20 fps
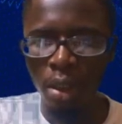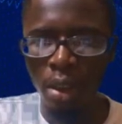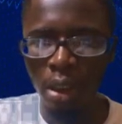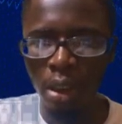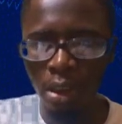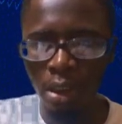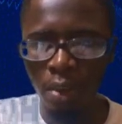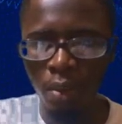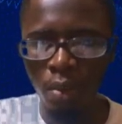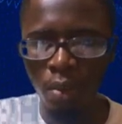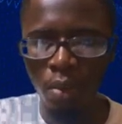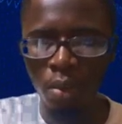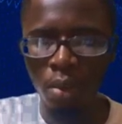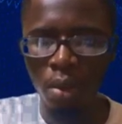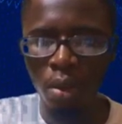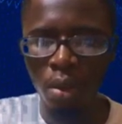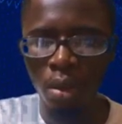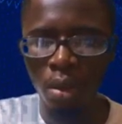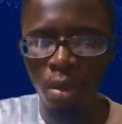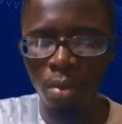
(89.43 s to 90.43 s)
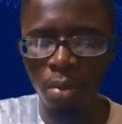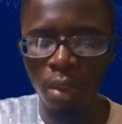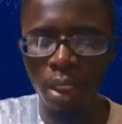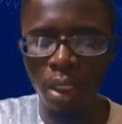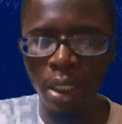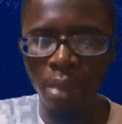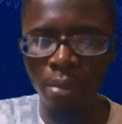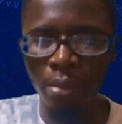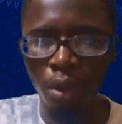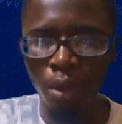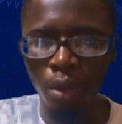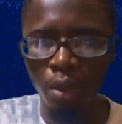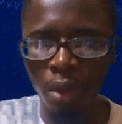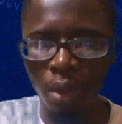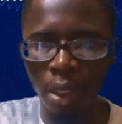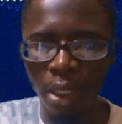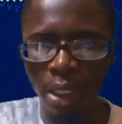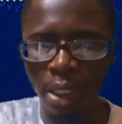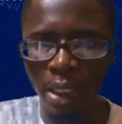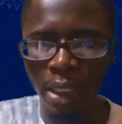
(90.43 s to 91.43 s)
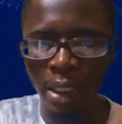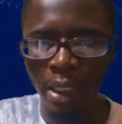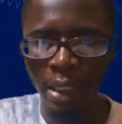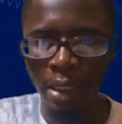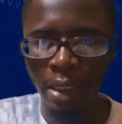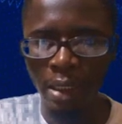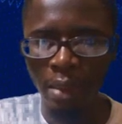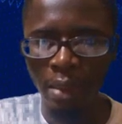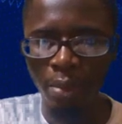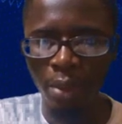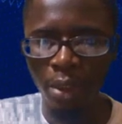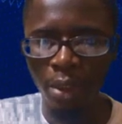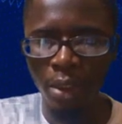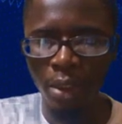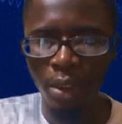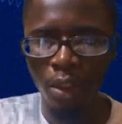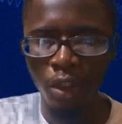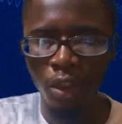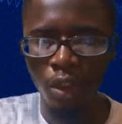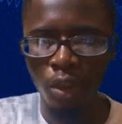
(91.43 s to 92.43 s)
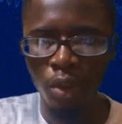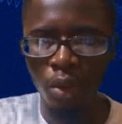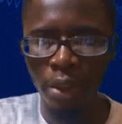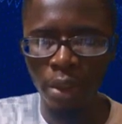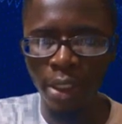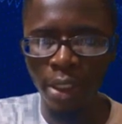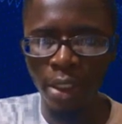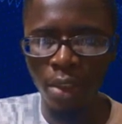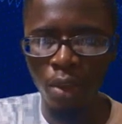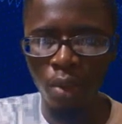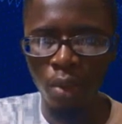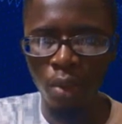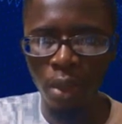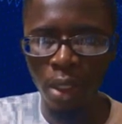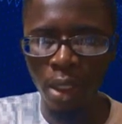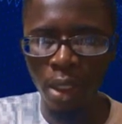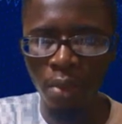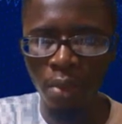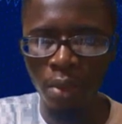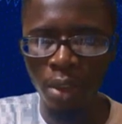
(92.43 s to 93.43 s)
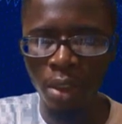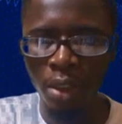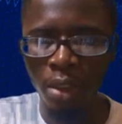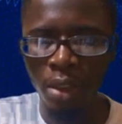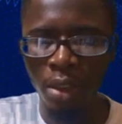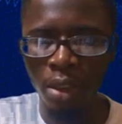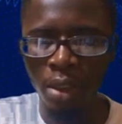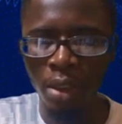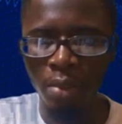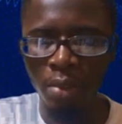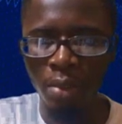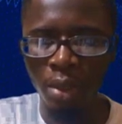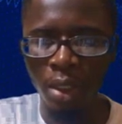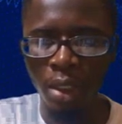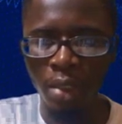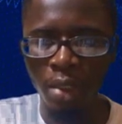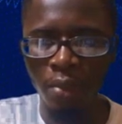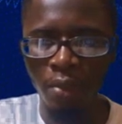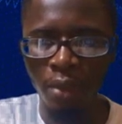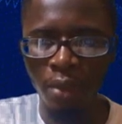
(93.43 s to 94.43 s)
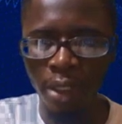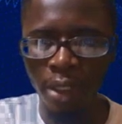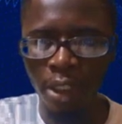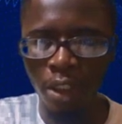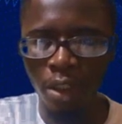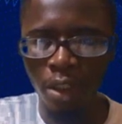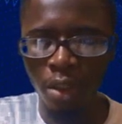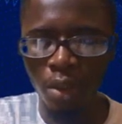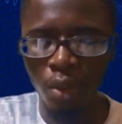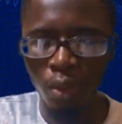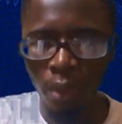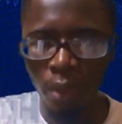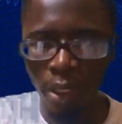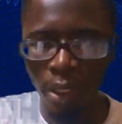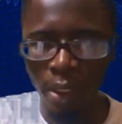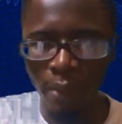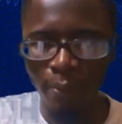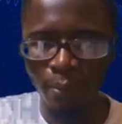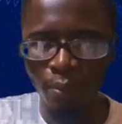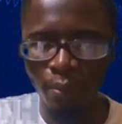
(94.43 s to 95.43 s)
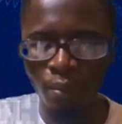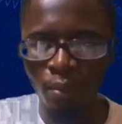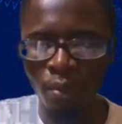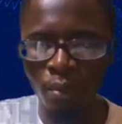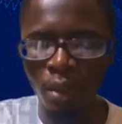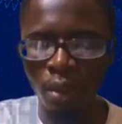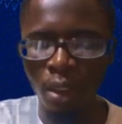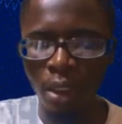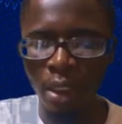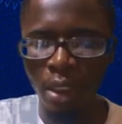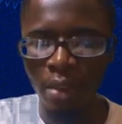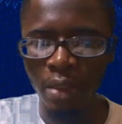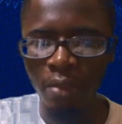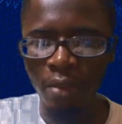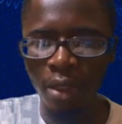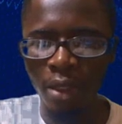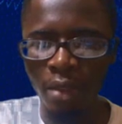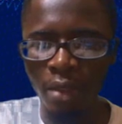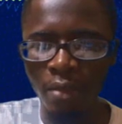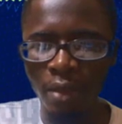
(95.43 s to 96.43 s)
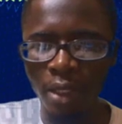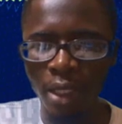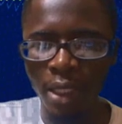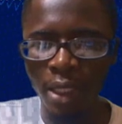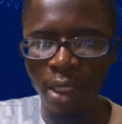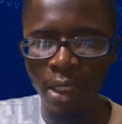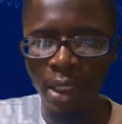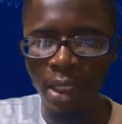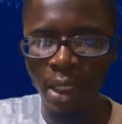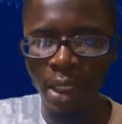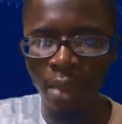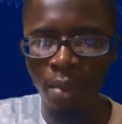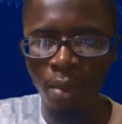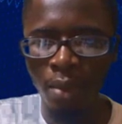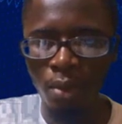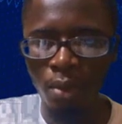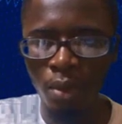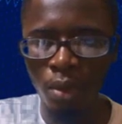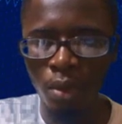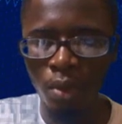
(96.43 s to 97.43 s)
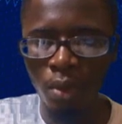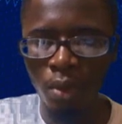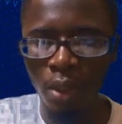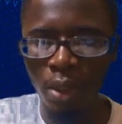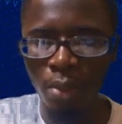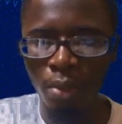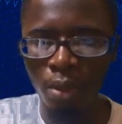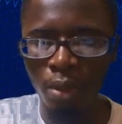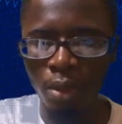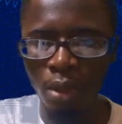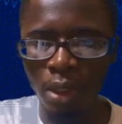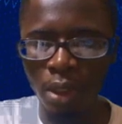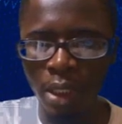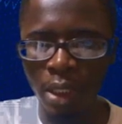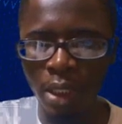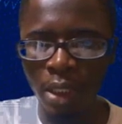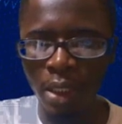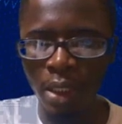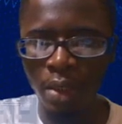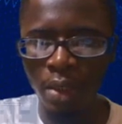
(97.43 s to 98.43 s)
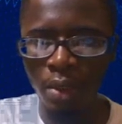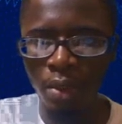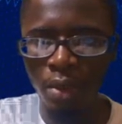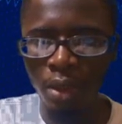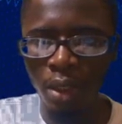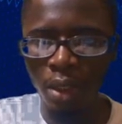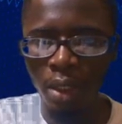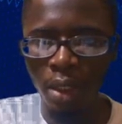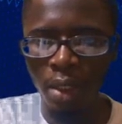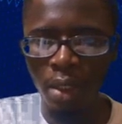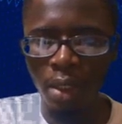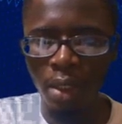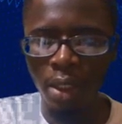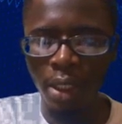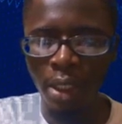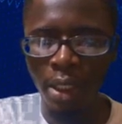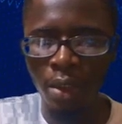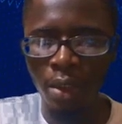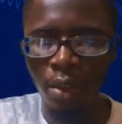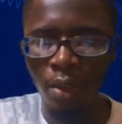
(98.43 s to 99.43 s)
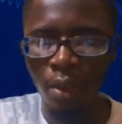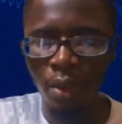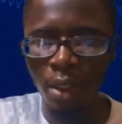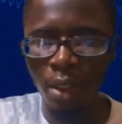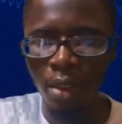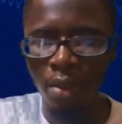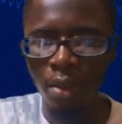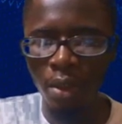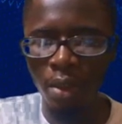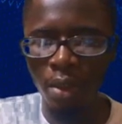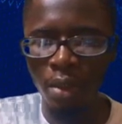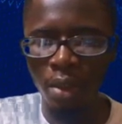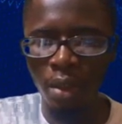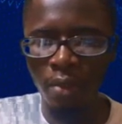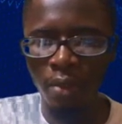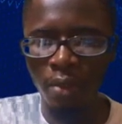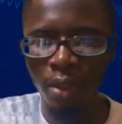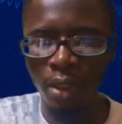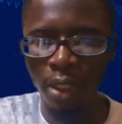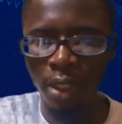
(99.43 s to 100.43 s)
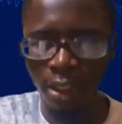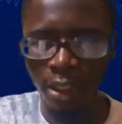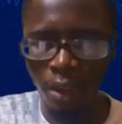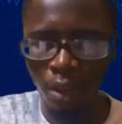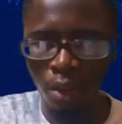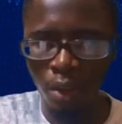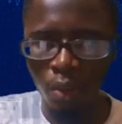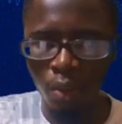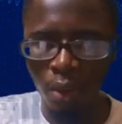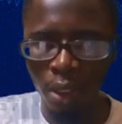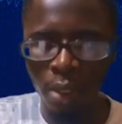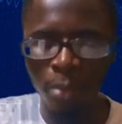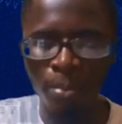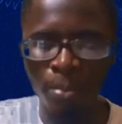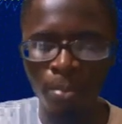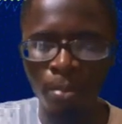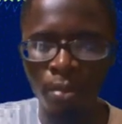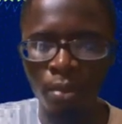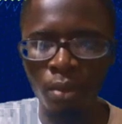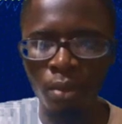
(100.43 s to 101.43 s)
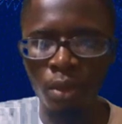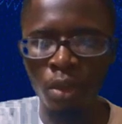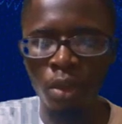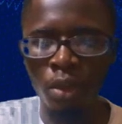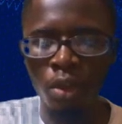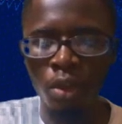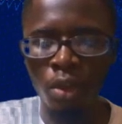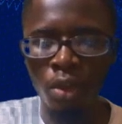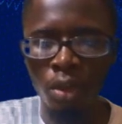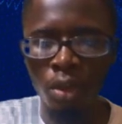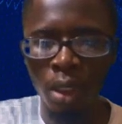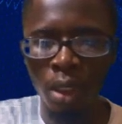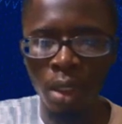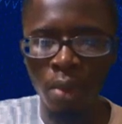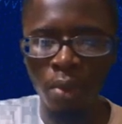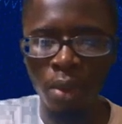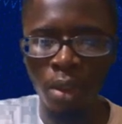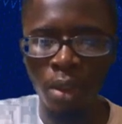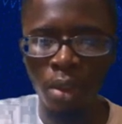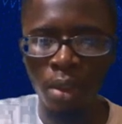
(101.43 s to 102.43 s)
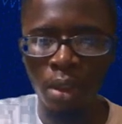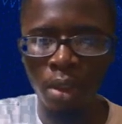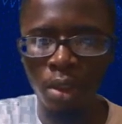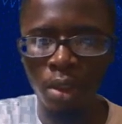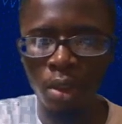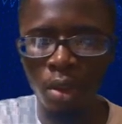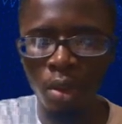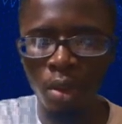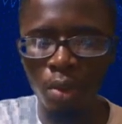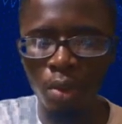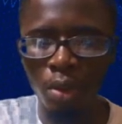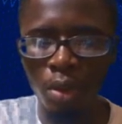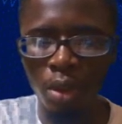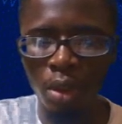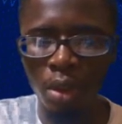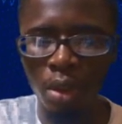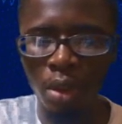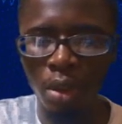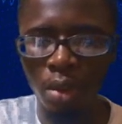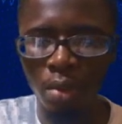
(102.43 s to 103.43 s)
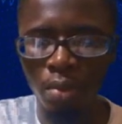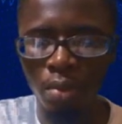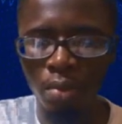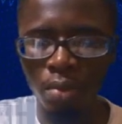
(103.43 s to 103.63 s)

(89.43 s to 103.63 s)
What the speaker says: Now, m squared here is the same thing as 2x squared, which is the same thing as 4x squared. And the value of our n here, when we square both sides, you see the n squared is going to give us x squared. So now we just need to come to this